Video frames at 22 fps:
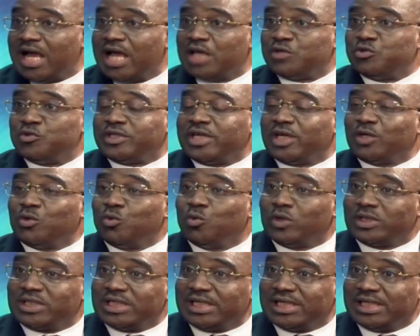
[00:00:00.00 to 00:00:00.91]
As you take
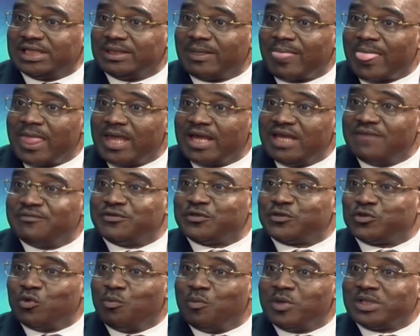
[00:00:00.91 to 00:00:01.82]
water, if
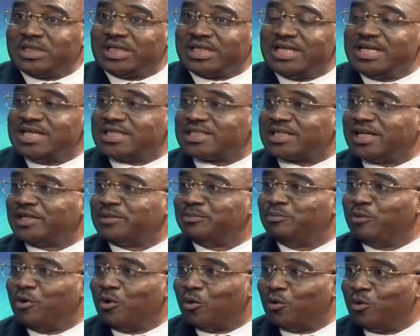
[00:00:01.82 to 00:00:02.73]
it's too much, the kidney excrete more.